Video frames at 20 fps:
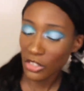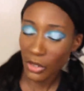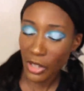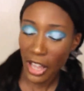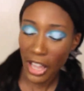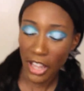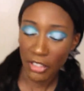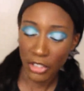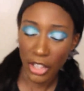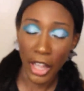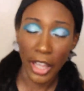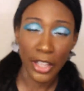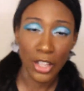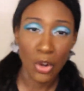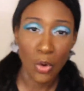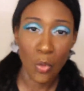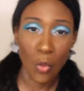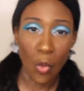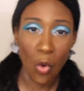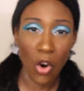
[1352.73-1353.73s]
So now I have to like
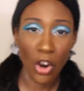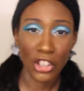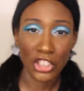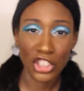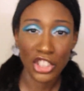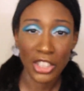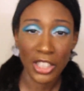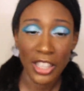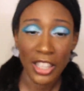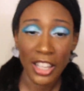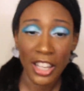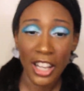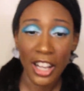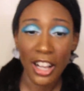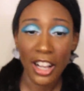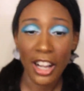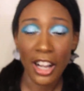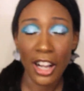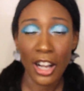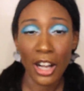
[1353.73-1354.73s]
go wash
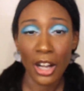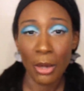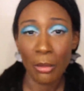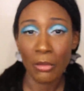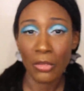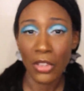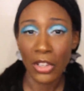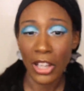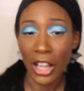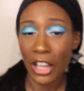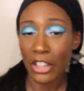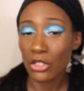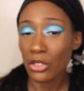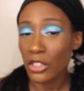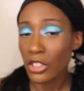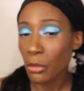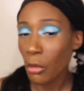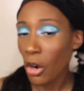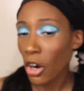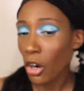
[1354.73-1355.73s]
um, the line
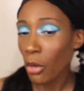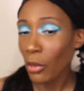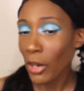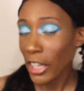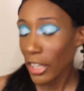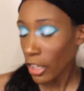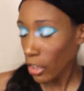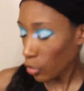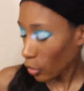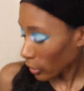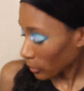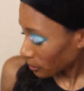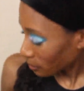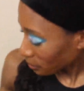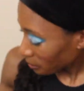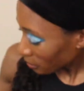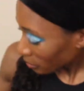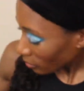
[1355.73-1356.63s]
for tomorrow when I get off work.